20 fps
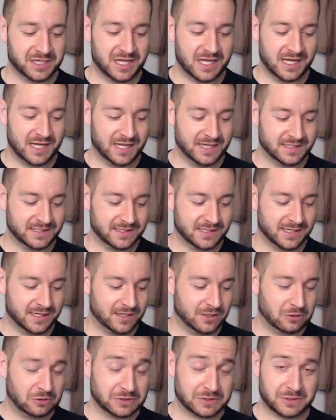and
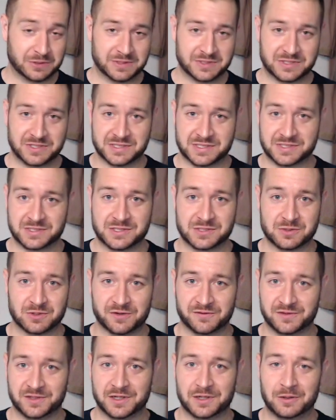also it's just sort
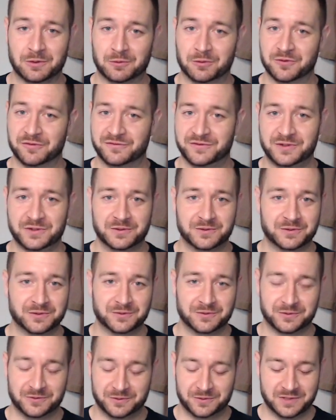of a little
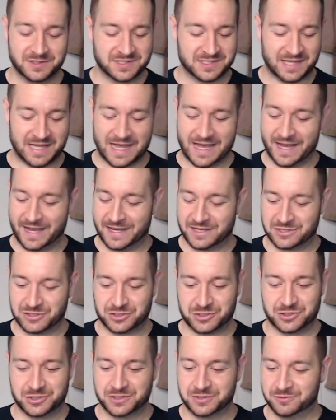review
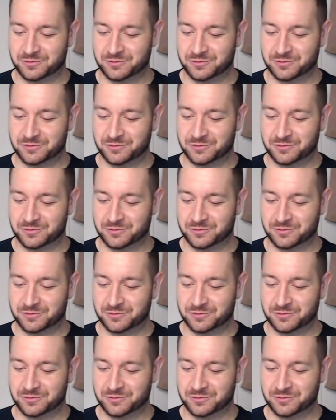slash